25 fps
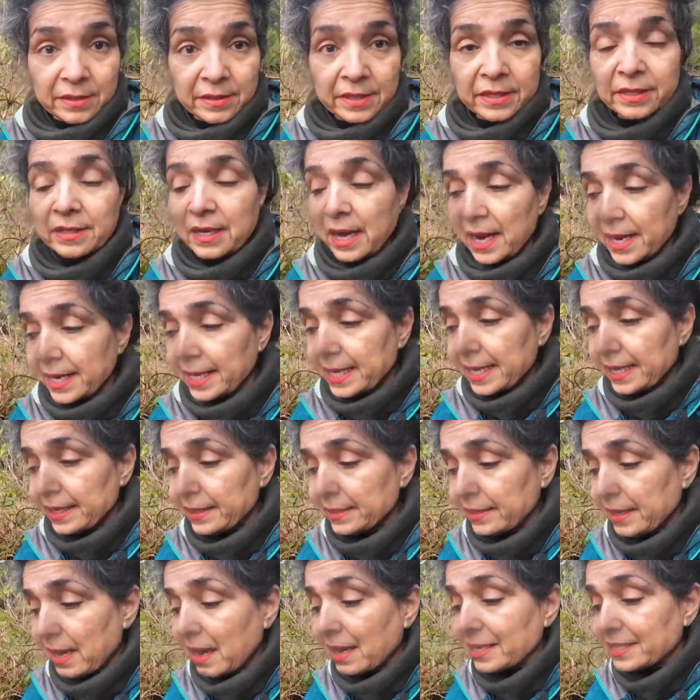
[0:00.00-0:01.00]
that I
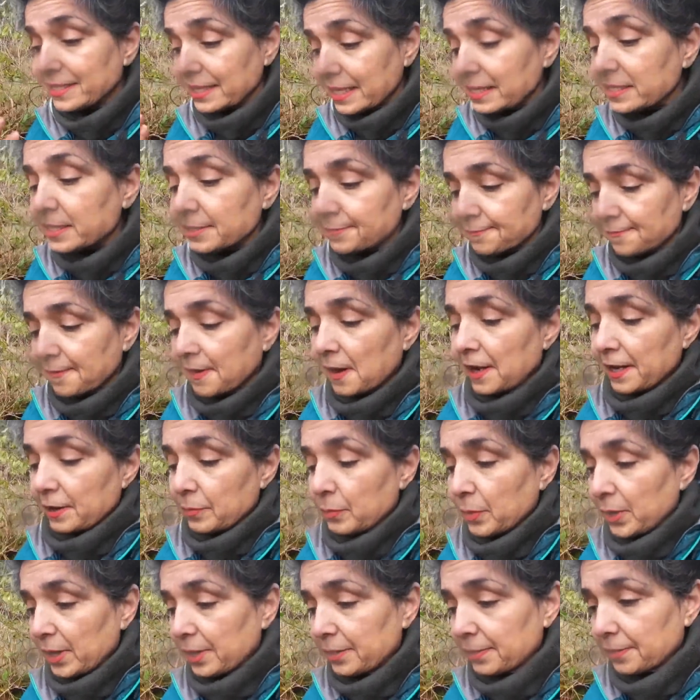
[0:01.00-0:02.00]
can identify
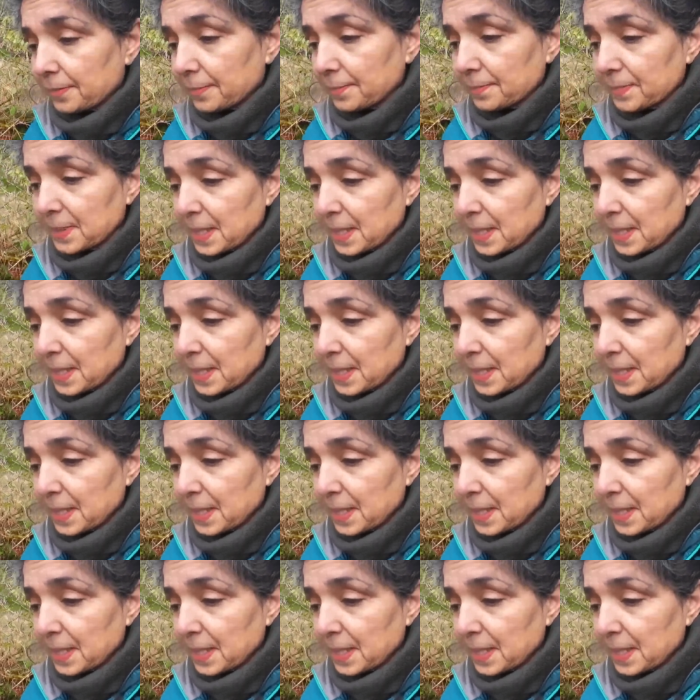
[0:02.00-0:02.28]
with.